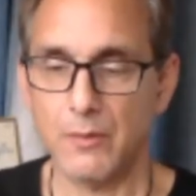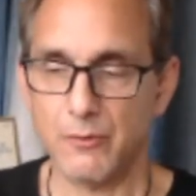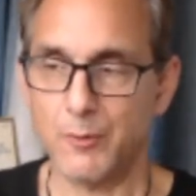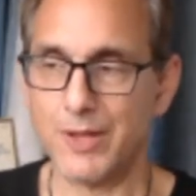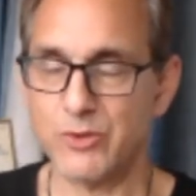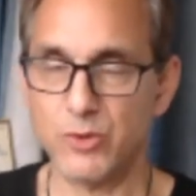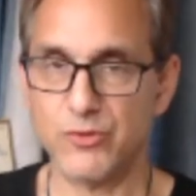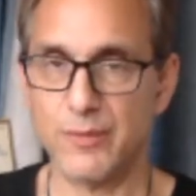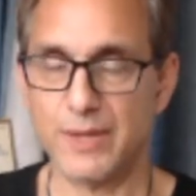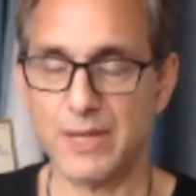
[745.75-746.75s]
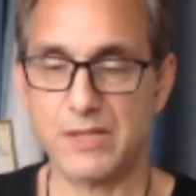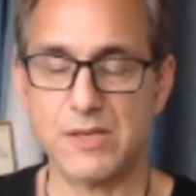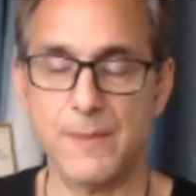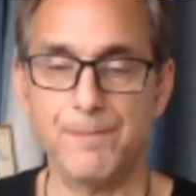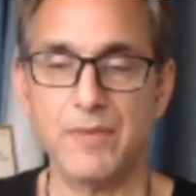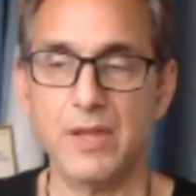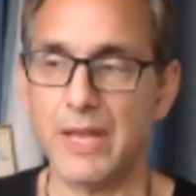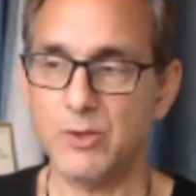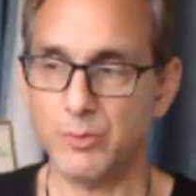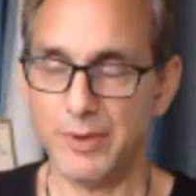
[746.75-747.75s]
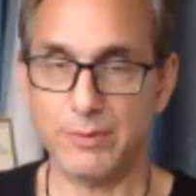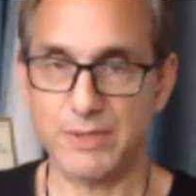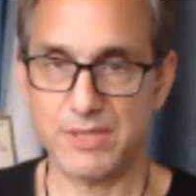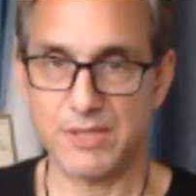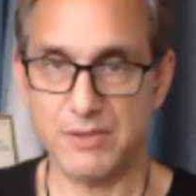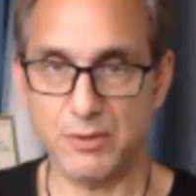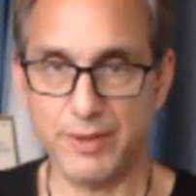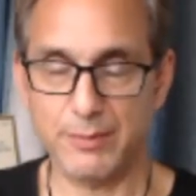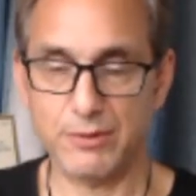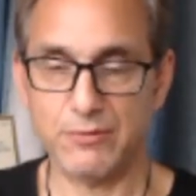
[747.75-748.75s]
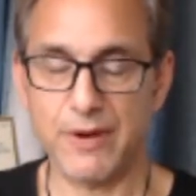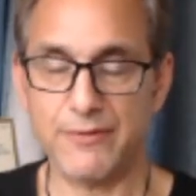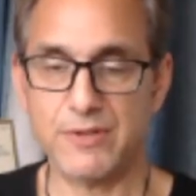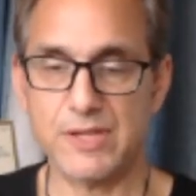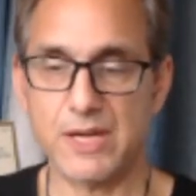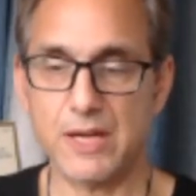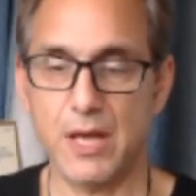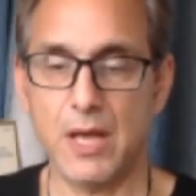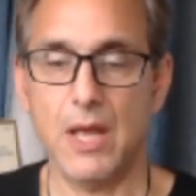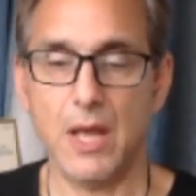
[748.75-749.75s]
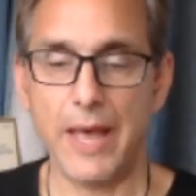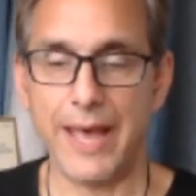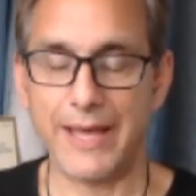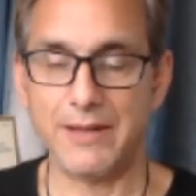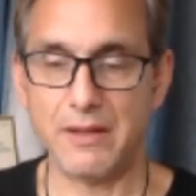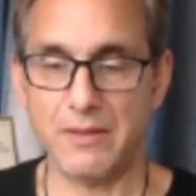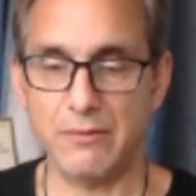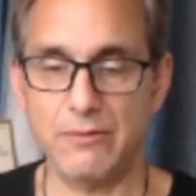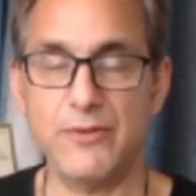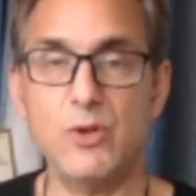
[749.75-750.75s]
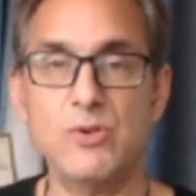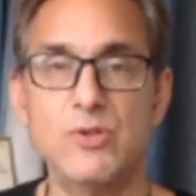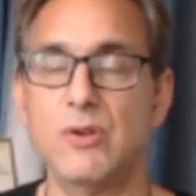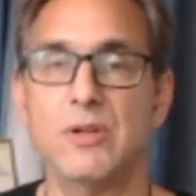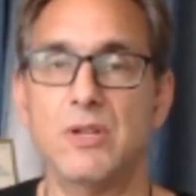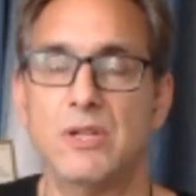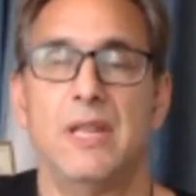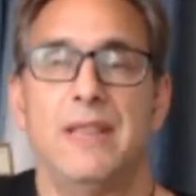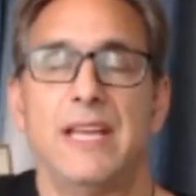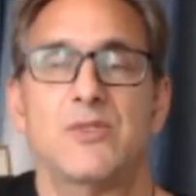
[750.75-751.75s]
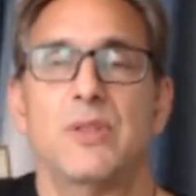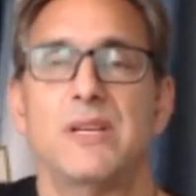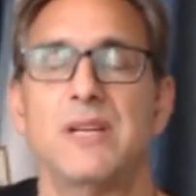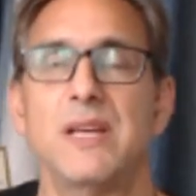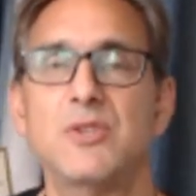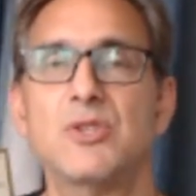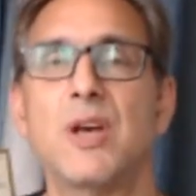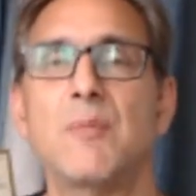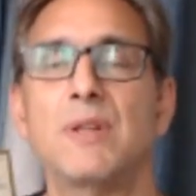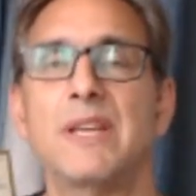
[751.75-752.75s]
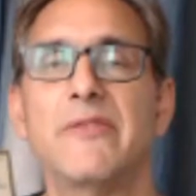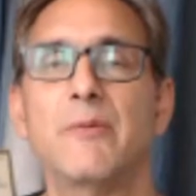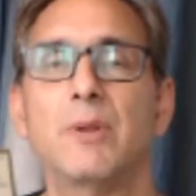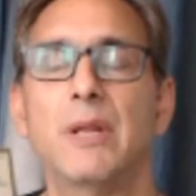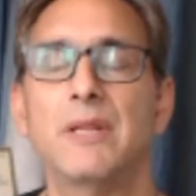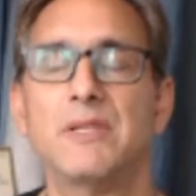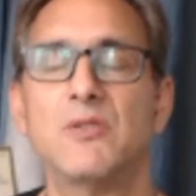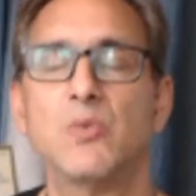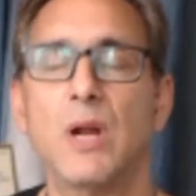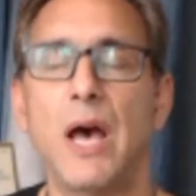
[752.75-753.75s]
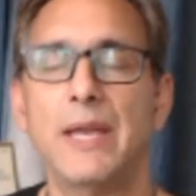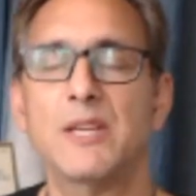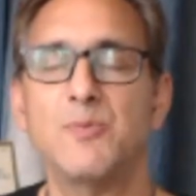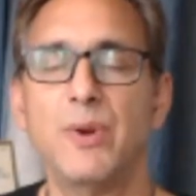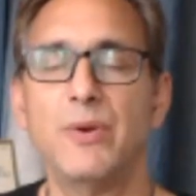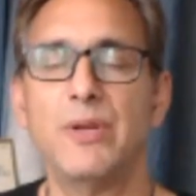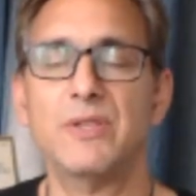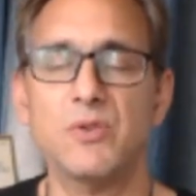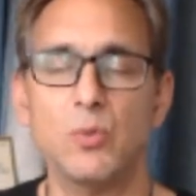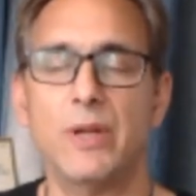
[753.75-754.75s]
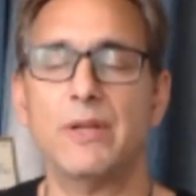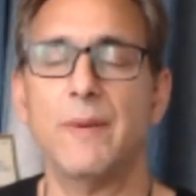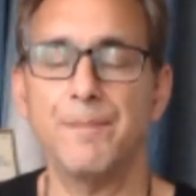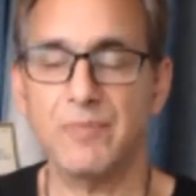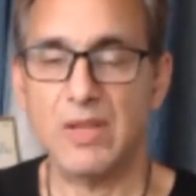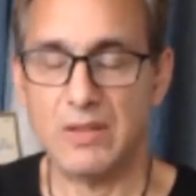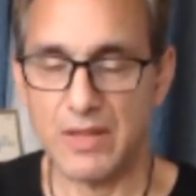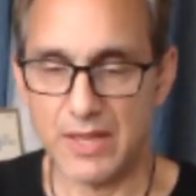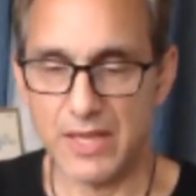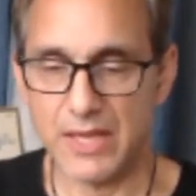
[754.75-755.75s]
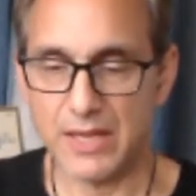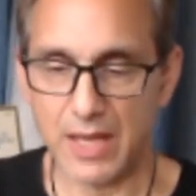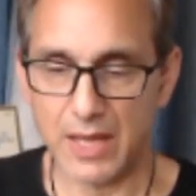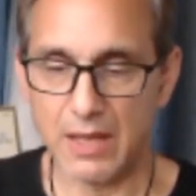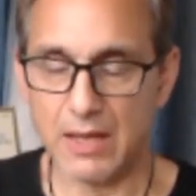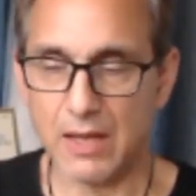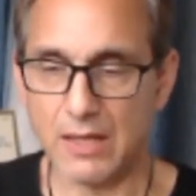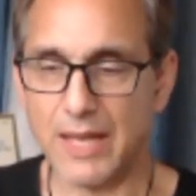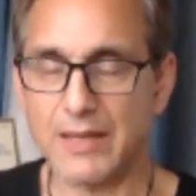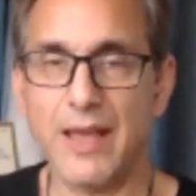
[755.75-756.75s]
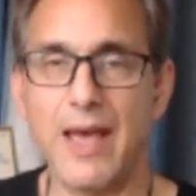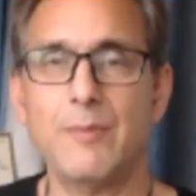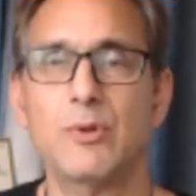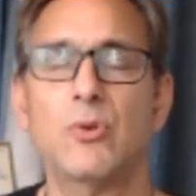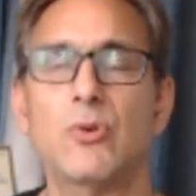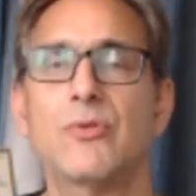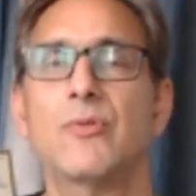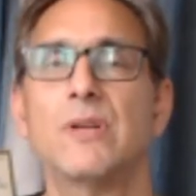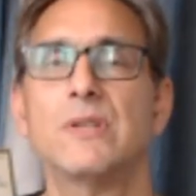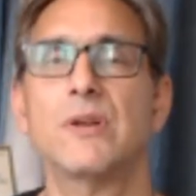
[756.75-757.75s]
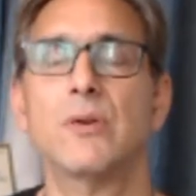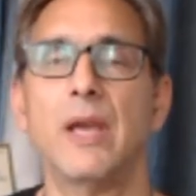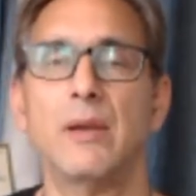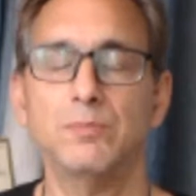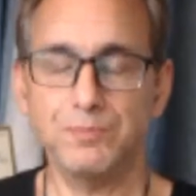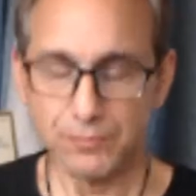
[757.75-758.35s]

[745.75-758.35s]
for about 2-3 minutes, and you'll be able to reference it. And the reviews are that's what they say. It's just unbelievable. And this is what I experienced with the Electa Amator 3s, okay?